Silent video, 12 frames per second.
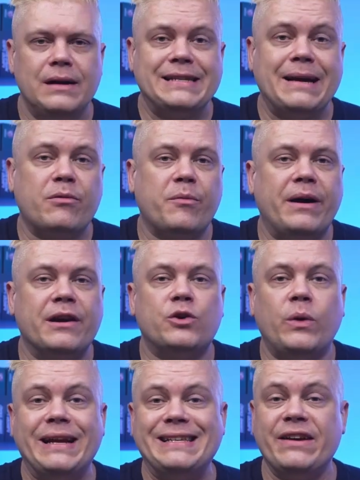Cyberpunk
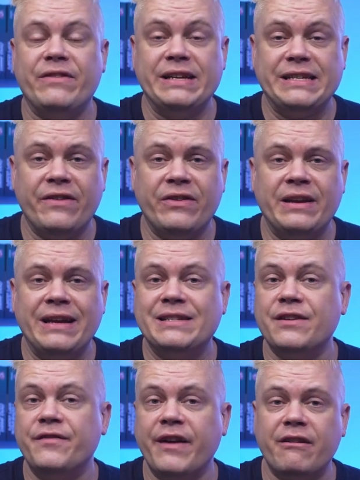2077
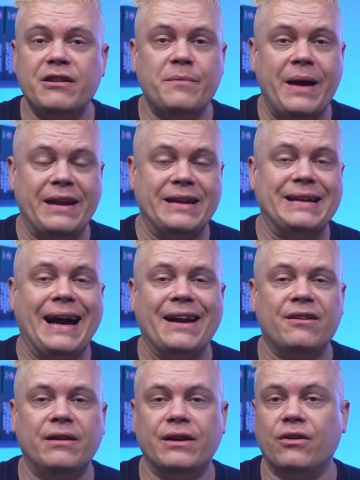is a very demanding
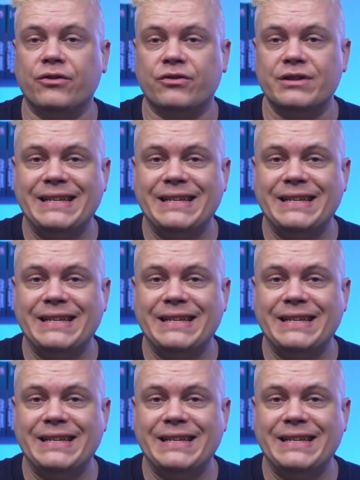title at ultra